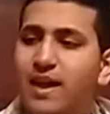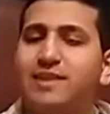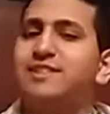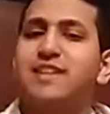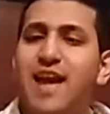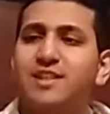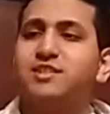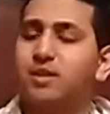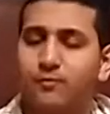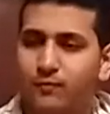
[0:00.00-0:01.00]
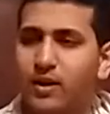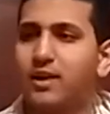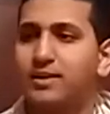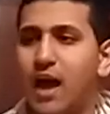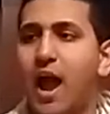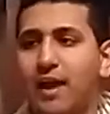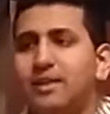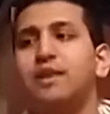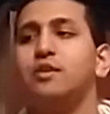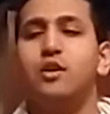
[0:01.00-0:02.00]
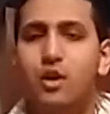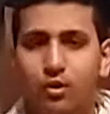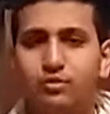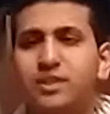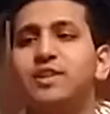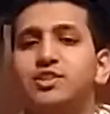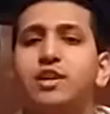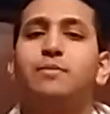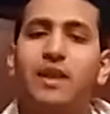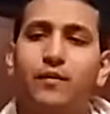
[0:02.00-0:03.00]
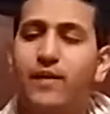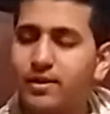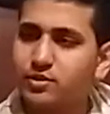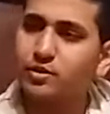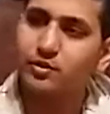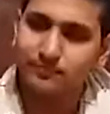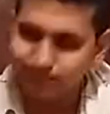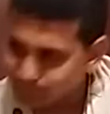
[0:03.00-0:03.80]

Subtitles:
at least Edge is a fucking guy, like, who's a legit main eventer.